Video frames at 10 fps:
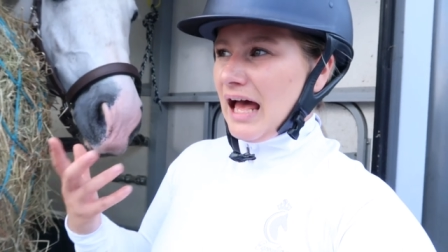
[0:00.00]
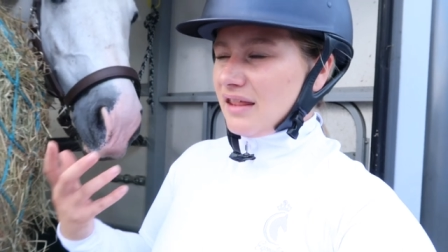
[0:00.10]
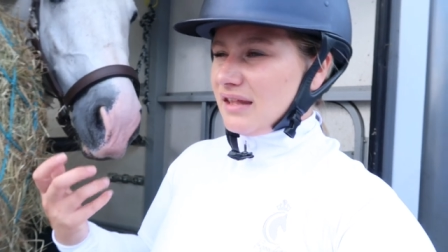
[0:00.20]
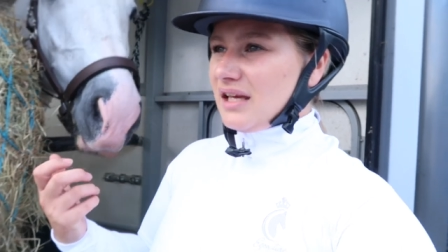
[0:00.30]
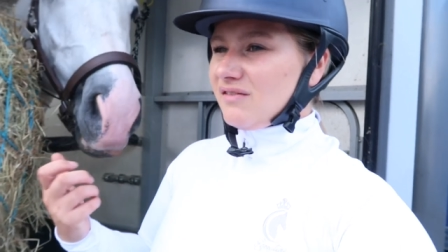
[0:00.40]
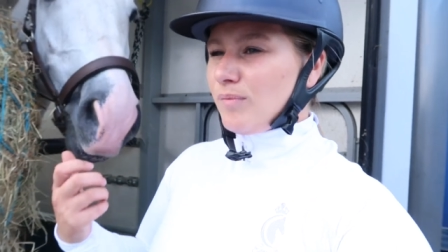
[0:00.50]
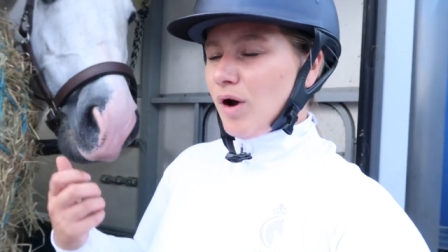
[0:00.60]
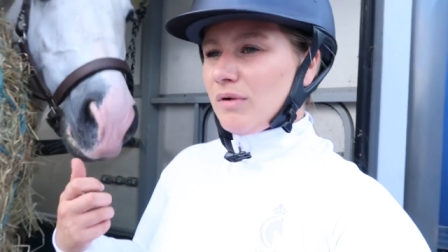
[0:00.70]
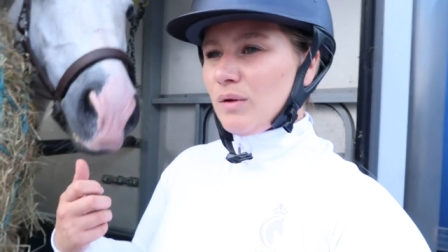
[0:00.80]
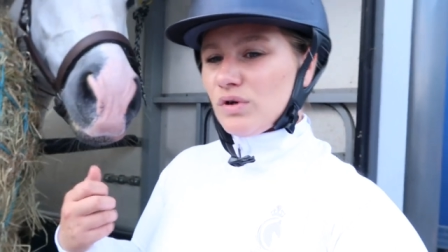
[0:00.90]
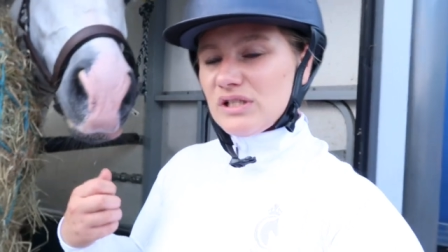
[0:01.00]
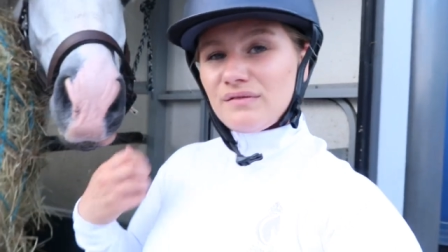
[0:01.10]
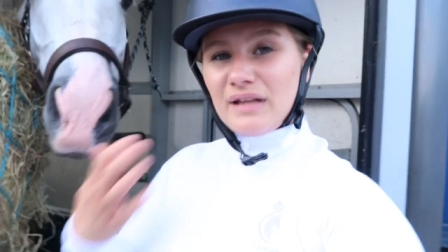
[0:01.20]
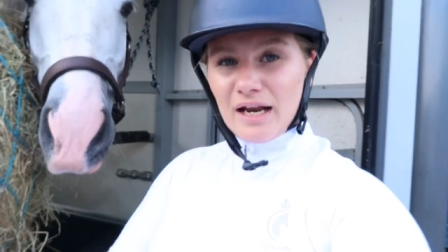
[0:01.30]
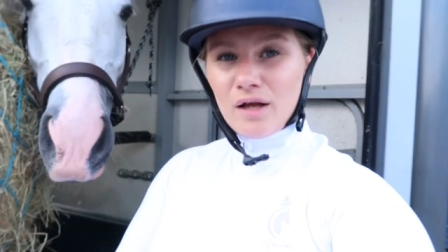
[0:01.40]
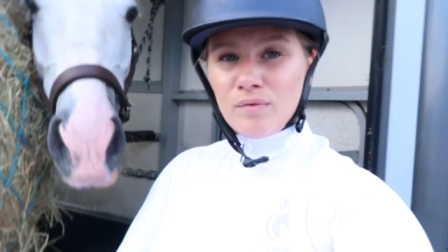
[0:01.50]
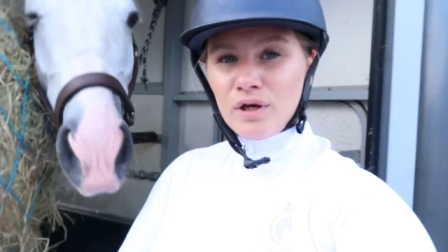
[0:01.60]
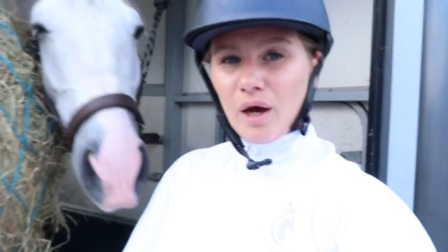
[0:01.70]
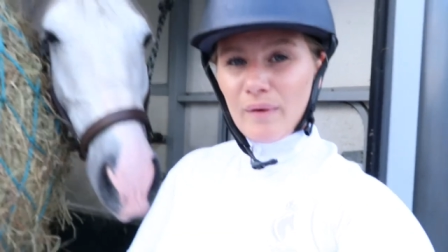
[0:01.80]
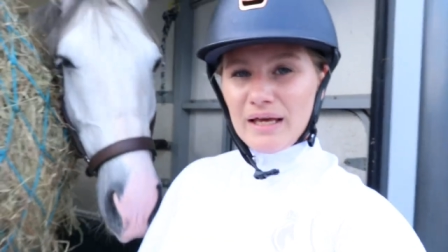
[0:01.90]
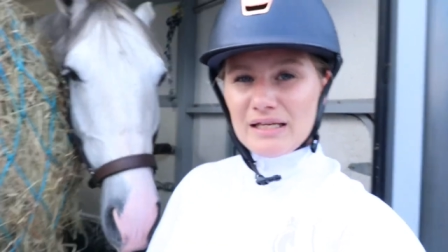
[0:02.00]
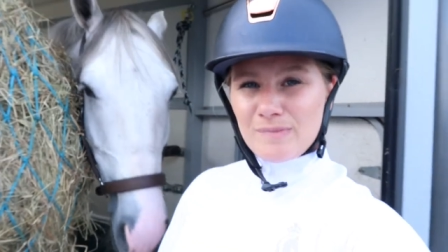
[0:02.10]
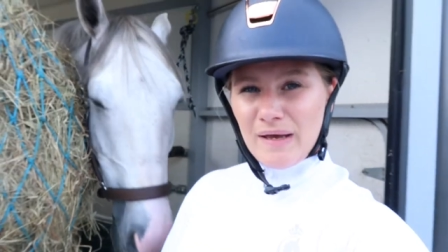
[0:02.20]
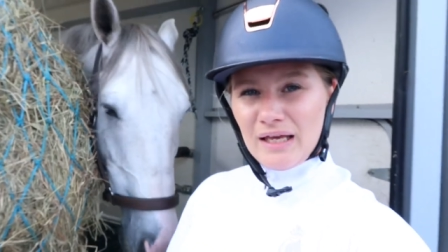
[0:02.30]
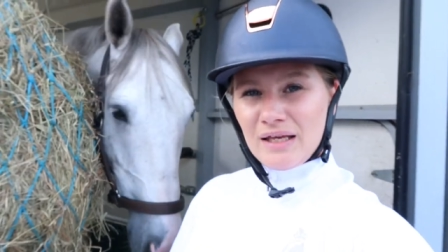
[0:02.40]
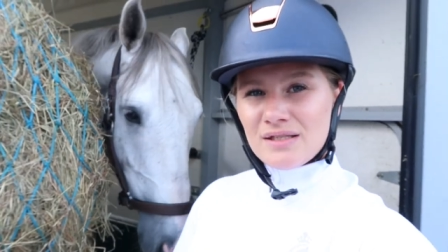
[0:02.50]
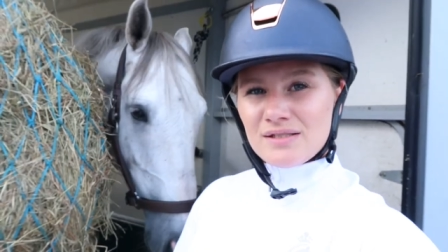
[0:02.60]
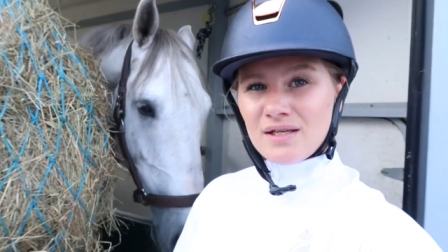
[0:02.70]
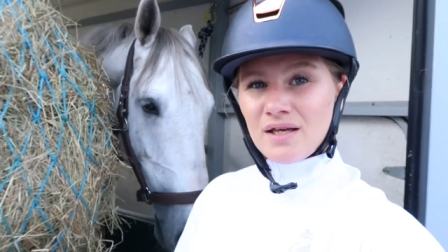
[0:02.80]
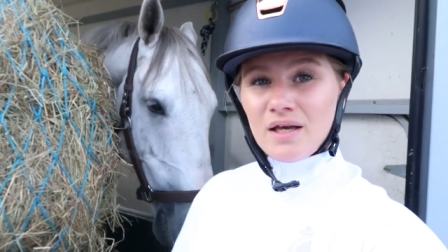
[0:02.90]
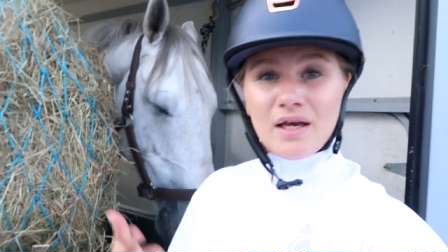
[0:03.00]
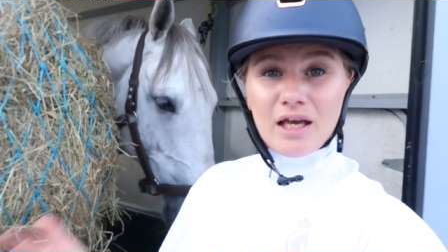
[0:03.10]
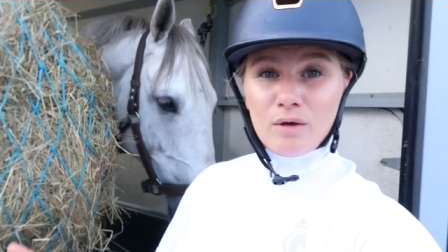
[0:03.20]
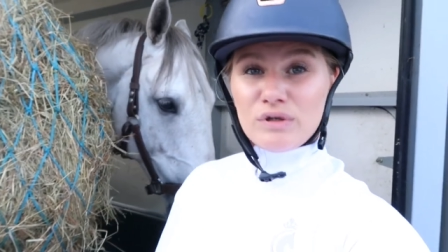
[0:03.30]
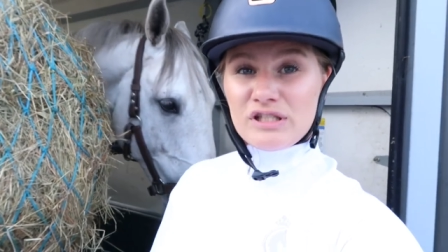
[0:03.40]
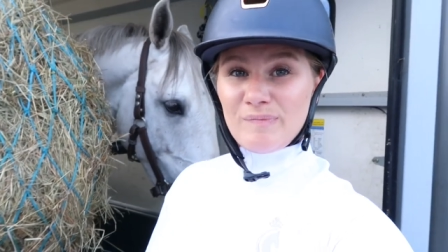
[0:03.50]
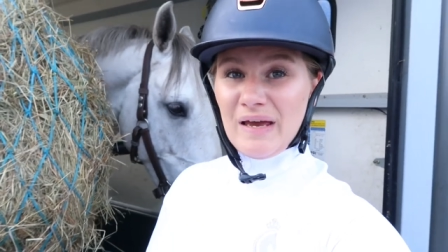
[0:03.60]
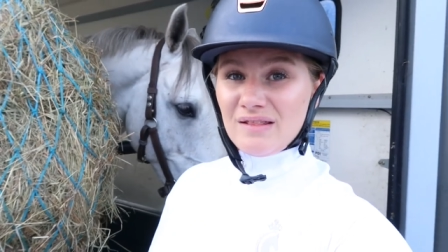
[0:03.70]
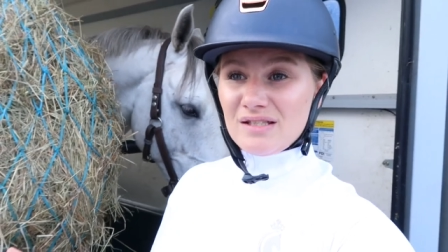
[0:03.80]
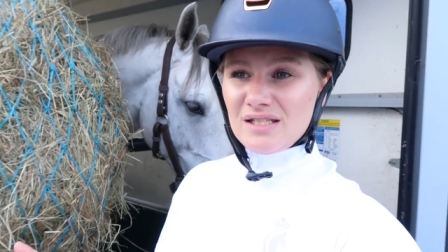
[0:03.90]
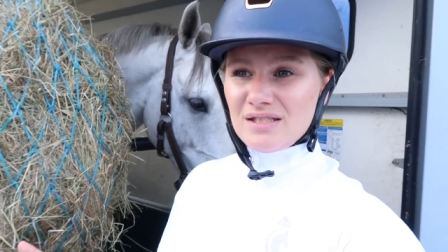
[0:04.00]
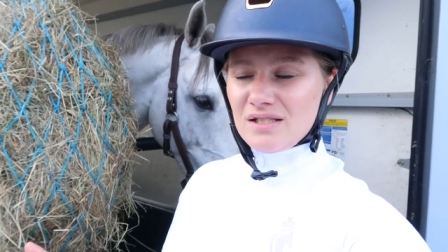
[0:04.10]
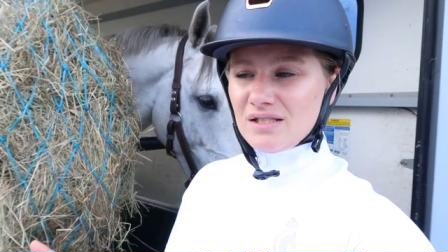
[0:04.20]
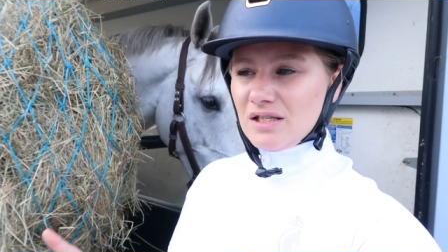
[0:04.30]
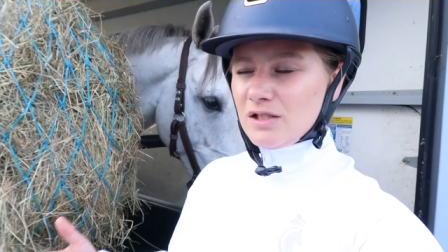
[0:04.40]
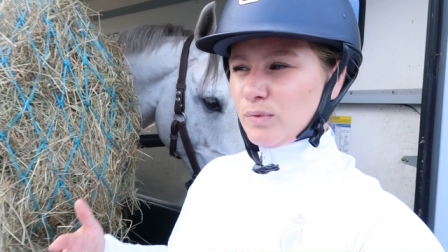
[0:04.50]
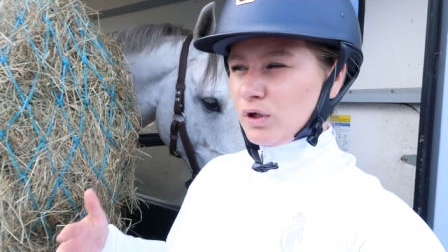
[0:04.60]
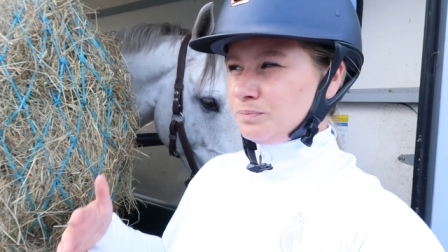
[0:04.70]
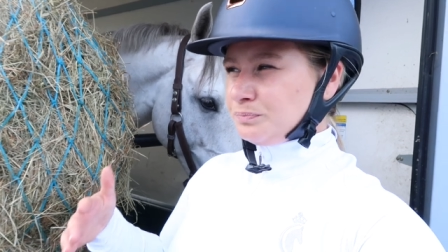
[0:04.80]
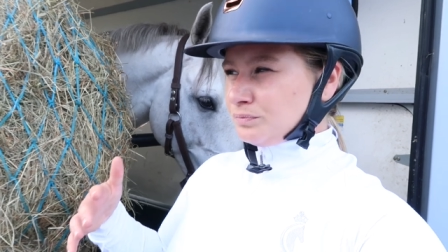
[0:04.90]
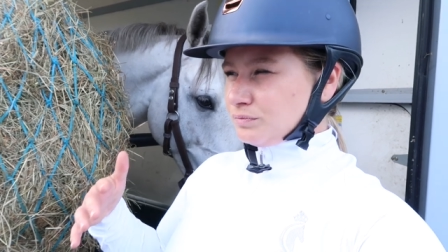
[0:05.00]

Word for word: I think if I probably would have let him go at his pace he would have made the distances but